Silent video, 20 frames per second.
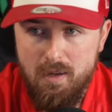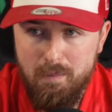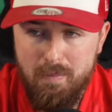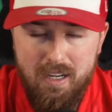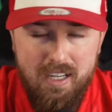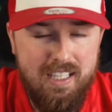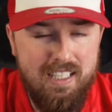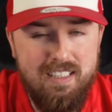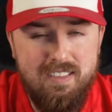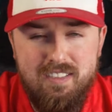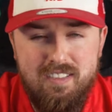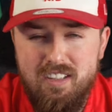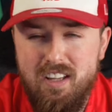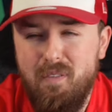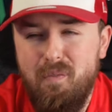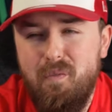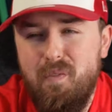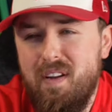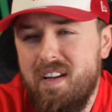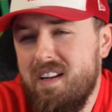But it's
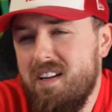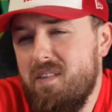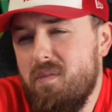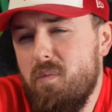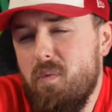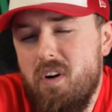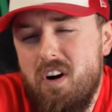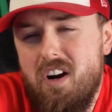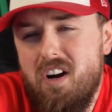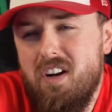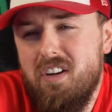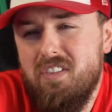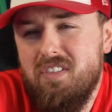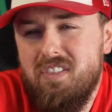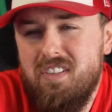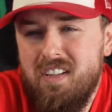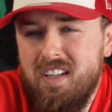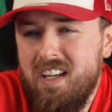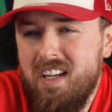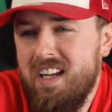nothing
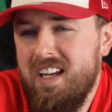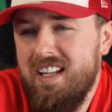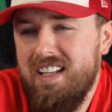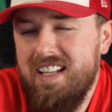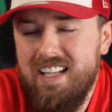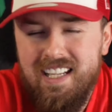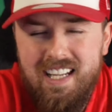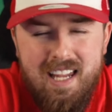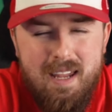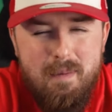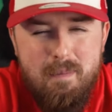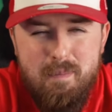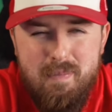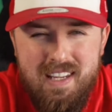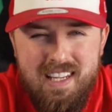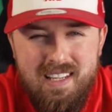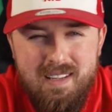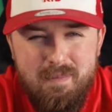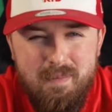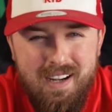worse than getting
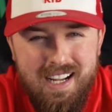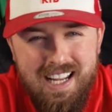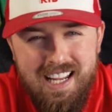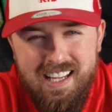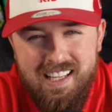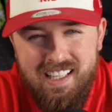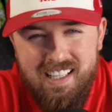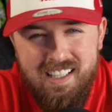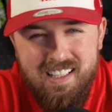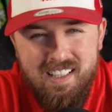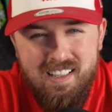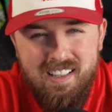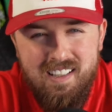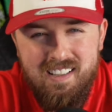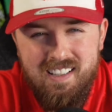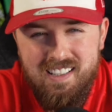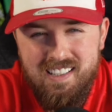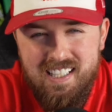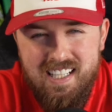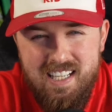beat by
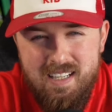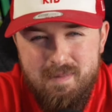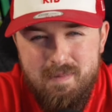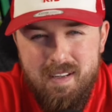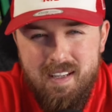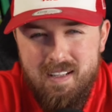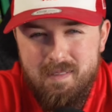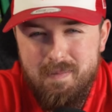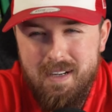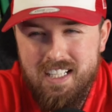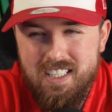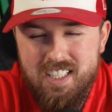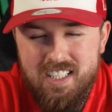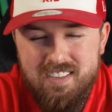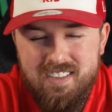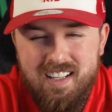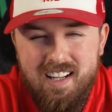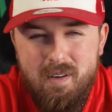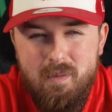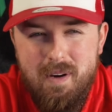the team in
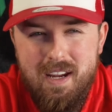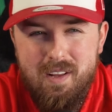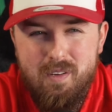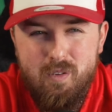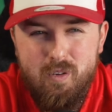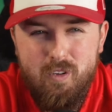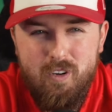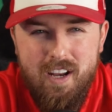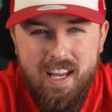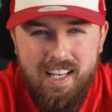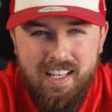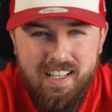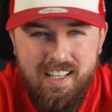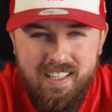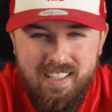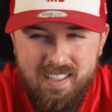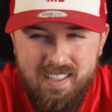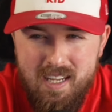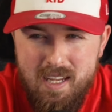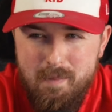Manchester that wears red.
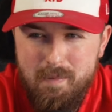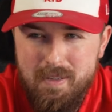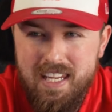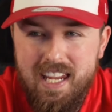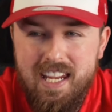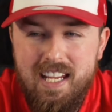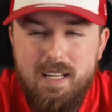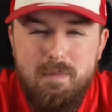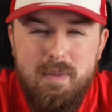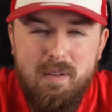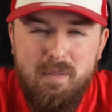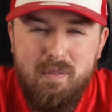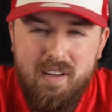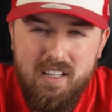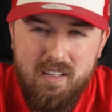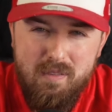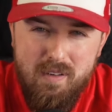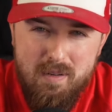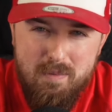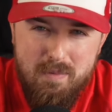But yeah, in a bit.
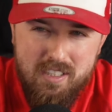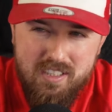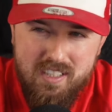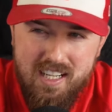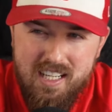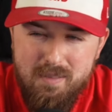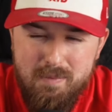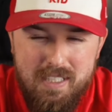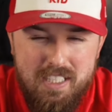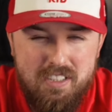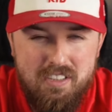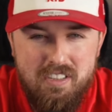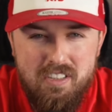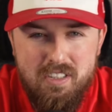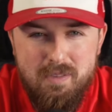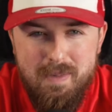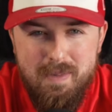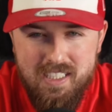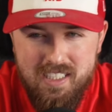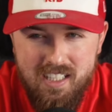Thank you very much, guys. Make sure you
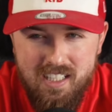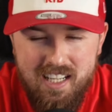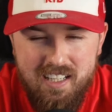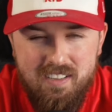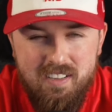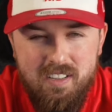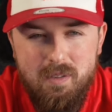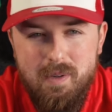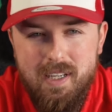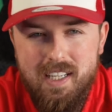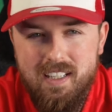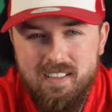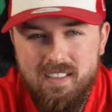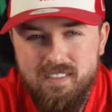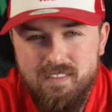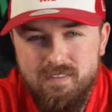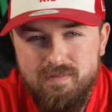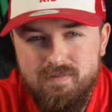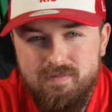smash the like on the way out.